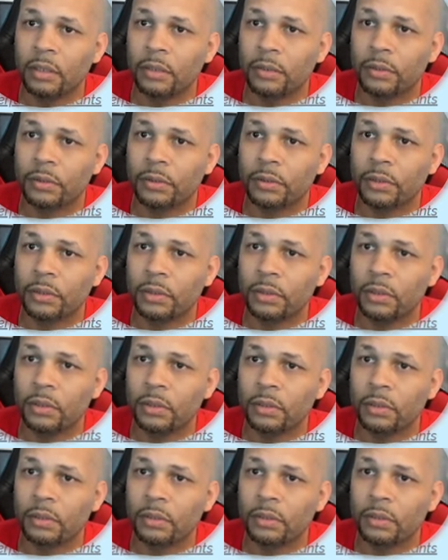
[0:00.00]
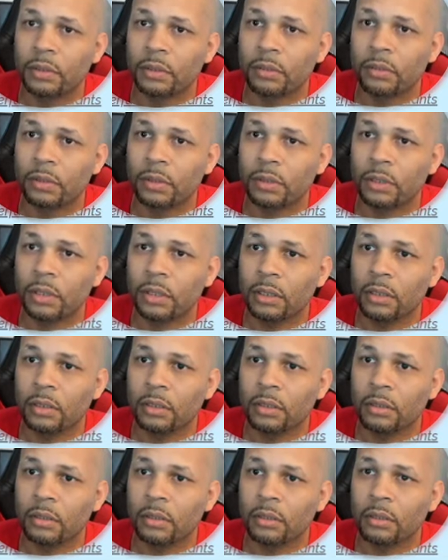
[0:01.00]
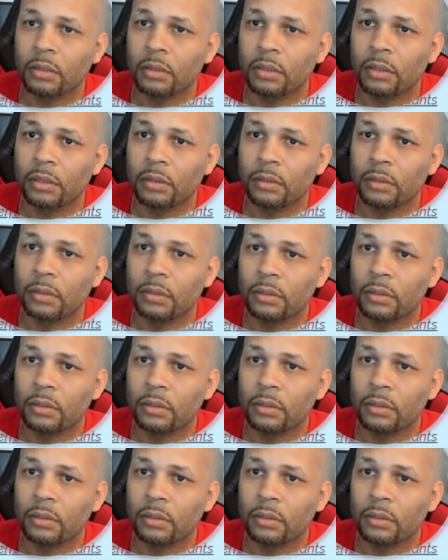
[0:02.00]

let's see, it's under color. No.